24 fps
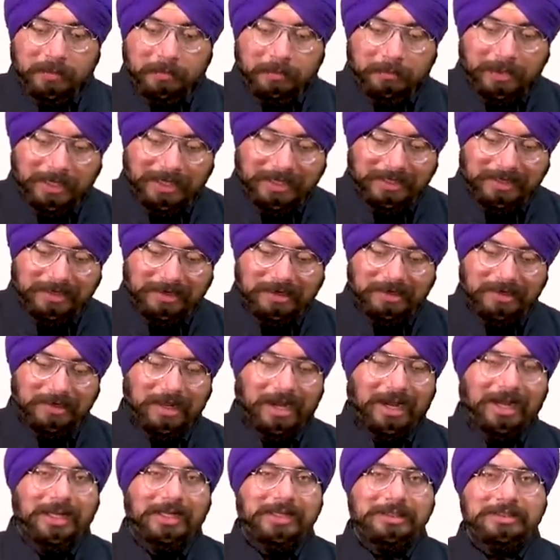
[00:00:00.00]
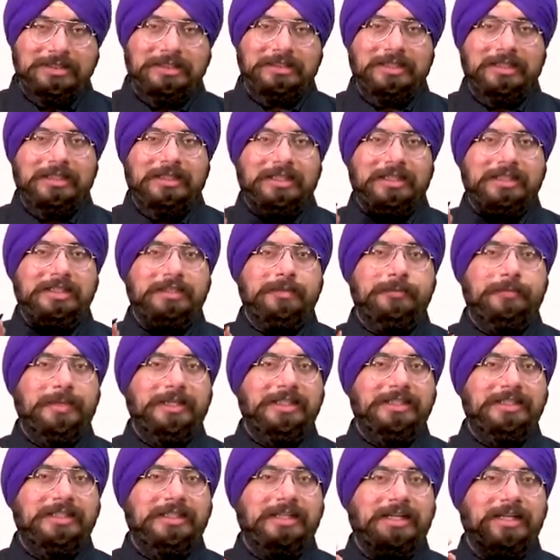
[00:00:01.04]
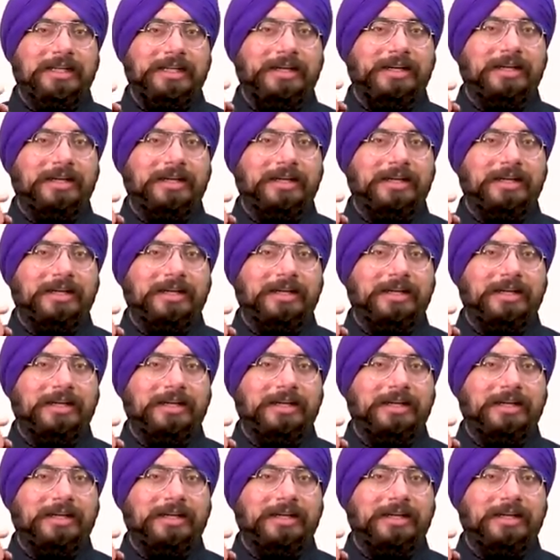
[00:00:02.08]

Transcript: But class is basically